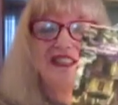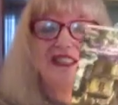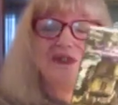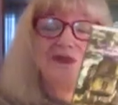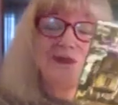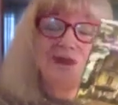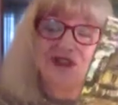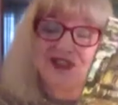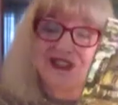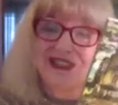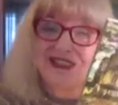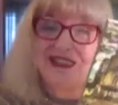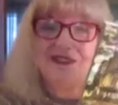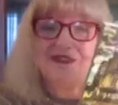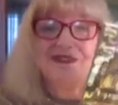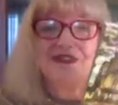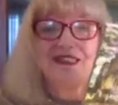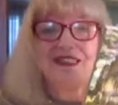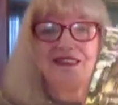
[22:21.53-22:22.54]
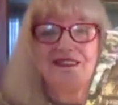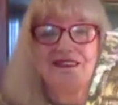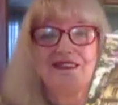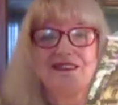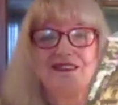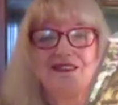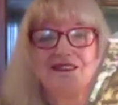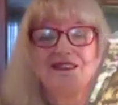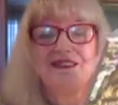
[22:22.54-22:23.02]
I hope you check it out,
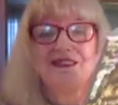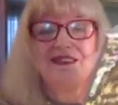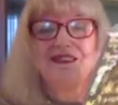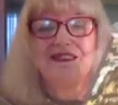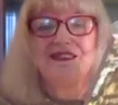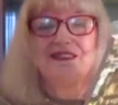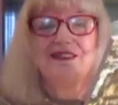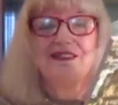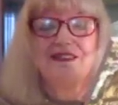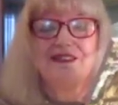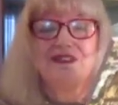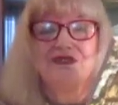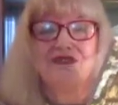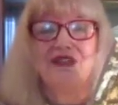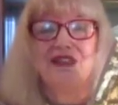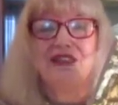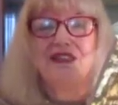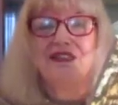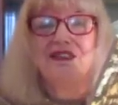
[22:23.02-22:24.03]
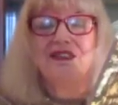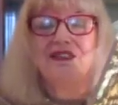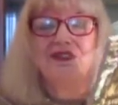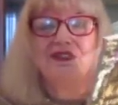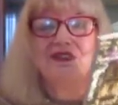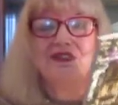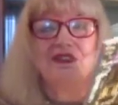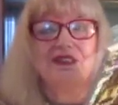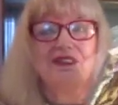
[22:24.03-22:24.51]
and it's really, you
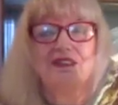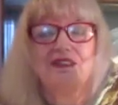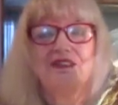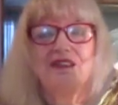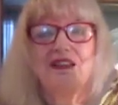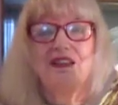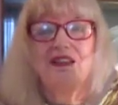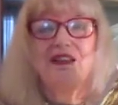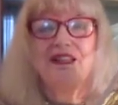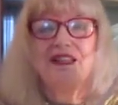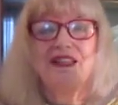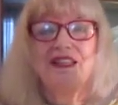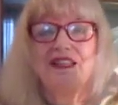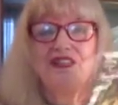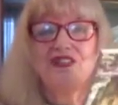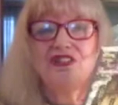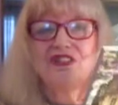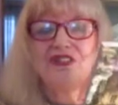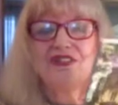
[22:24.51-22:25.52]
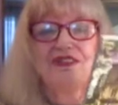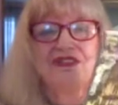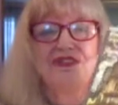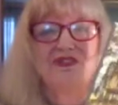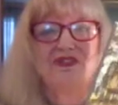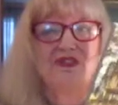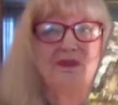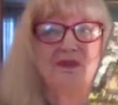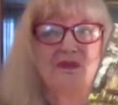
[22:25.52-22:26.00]
know, all ages
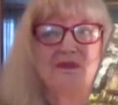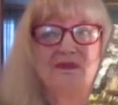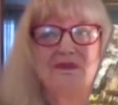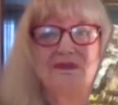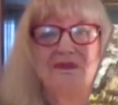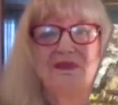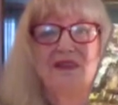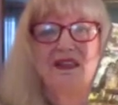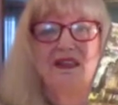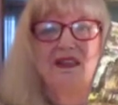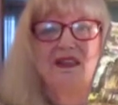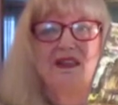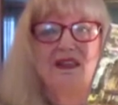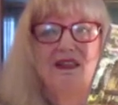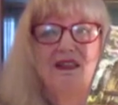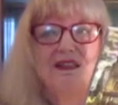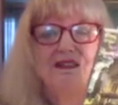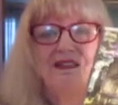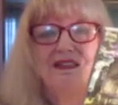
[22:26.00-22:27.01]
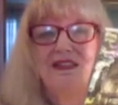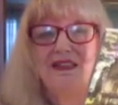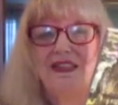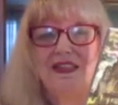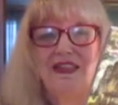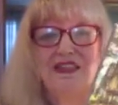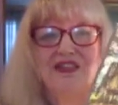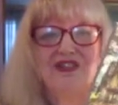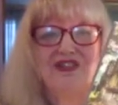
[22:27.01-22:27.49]
from
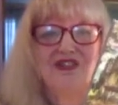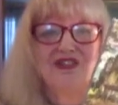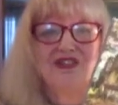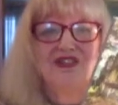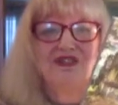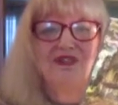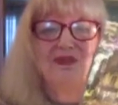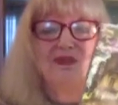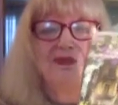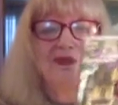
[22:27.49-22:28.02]
teenagers to